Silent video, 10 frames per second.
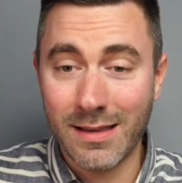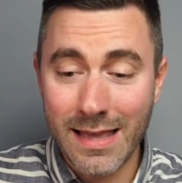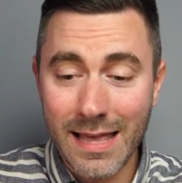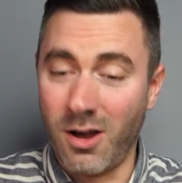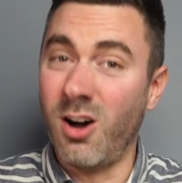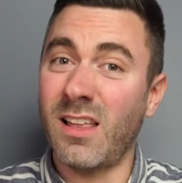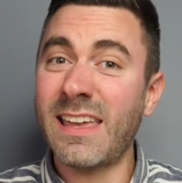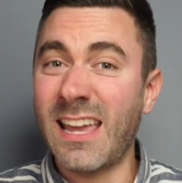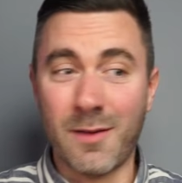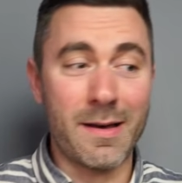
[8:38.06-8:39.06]
again, all I
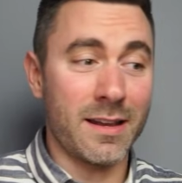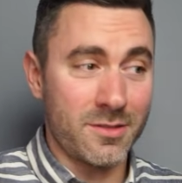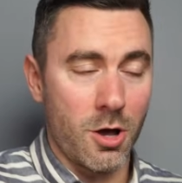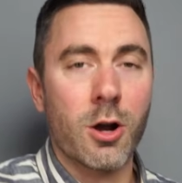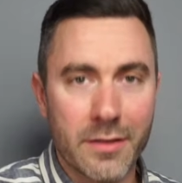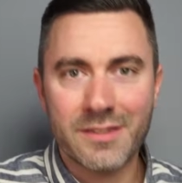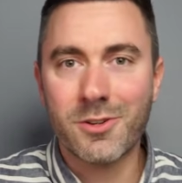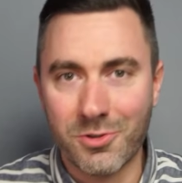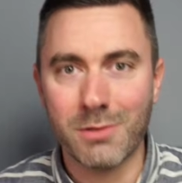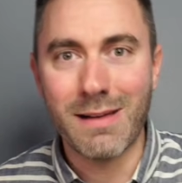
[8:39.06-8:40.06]
care about is, are they
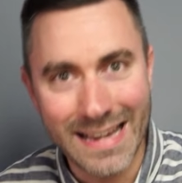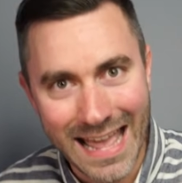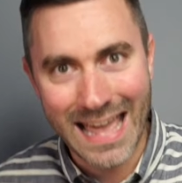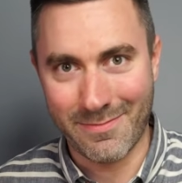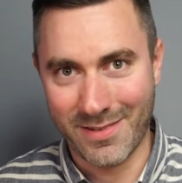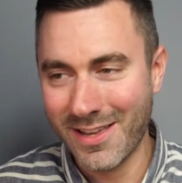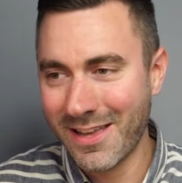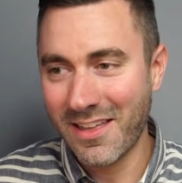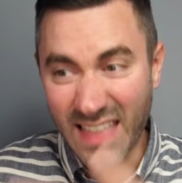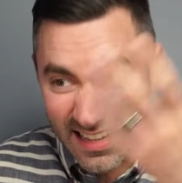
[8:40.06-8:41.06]
searching my name?
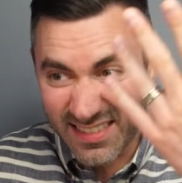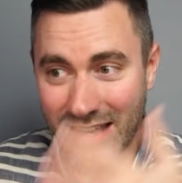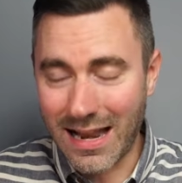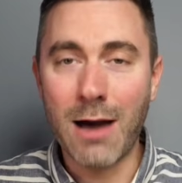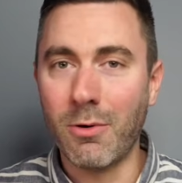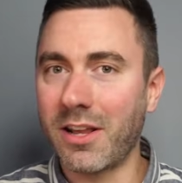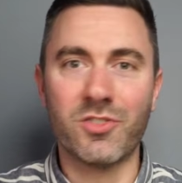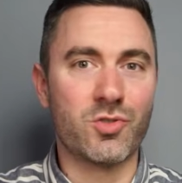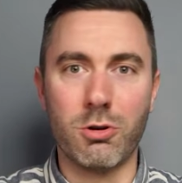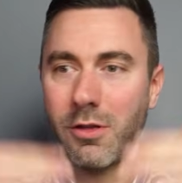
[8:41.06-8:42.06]
That's it. I wanna
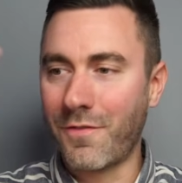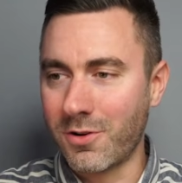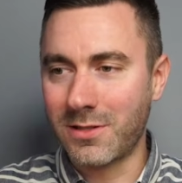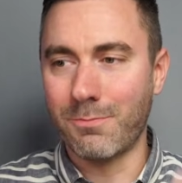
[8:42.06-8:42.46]
control the first